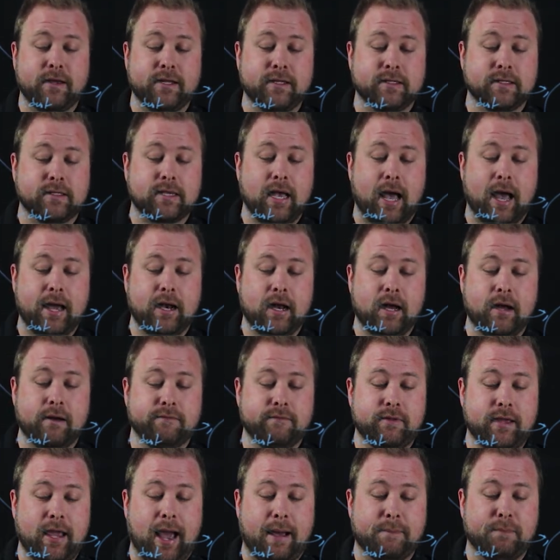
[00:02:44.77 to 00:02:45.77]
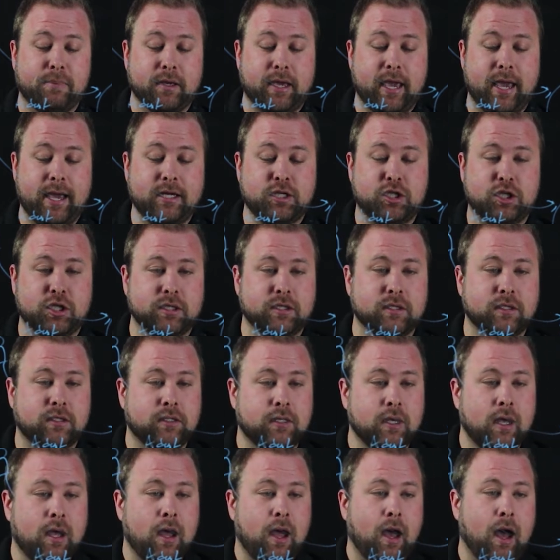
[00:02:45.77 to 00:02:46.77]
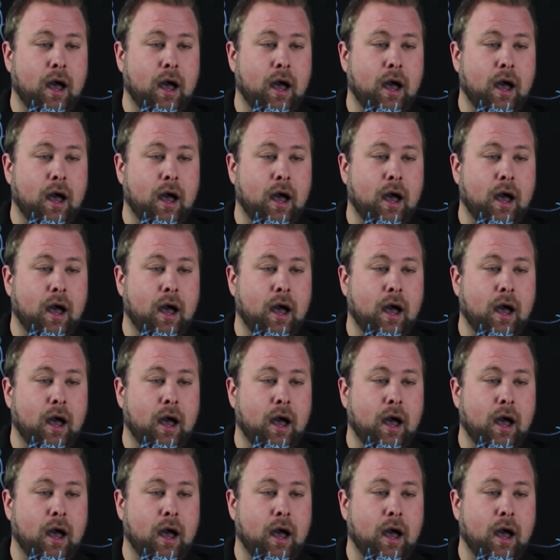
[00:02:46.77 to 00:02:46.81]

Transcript: inside of the applications